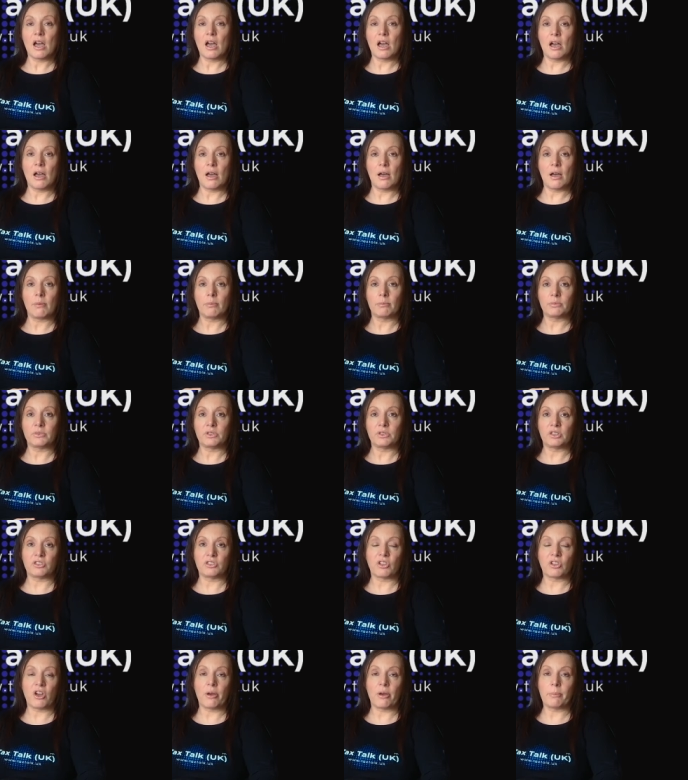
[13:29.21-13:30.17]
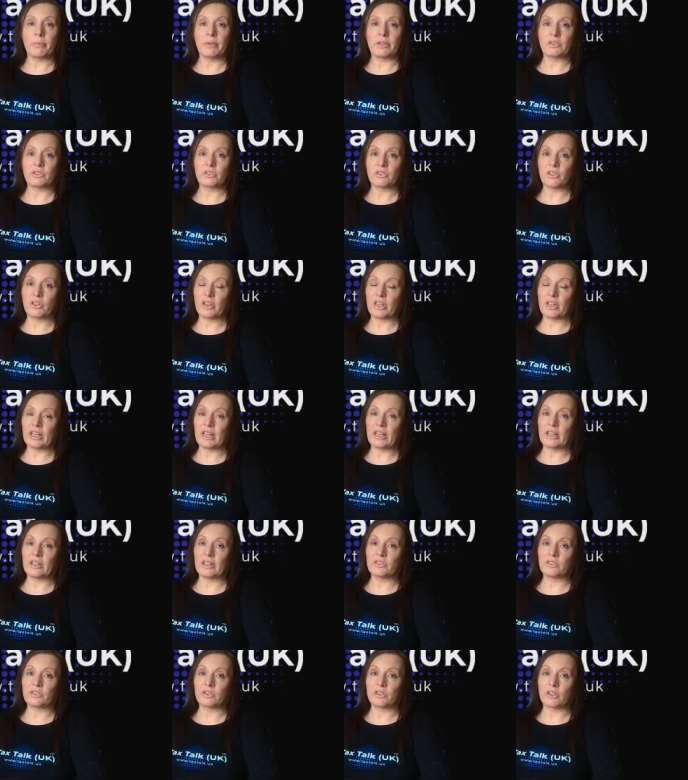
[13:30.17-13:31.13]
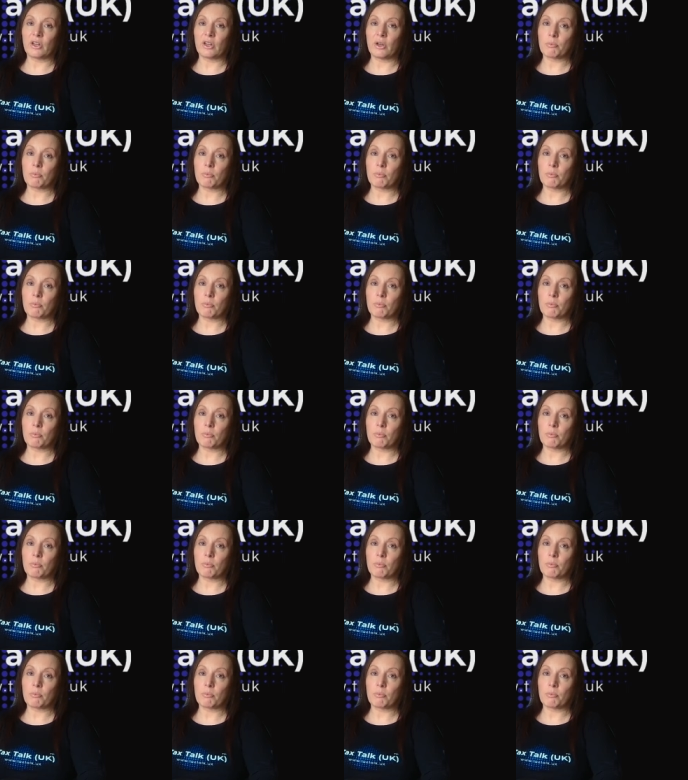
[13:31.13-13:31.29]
um, determines that is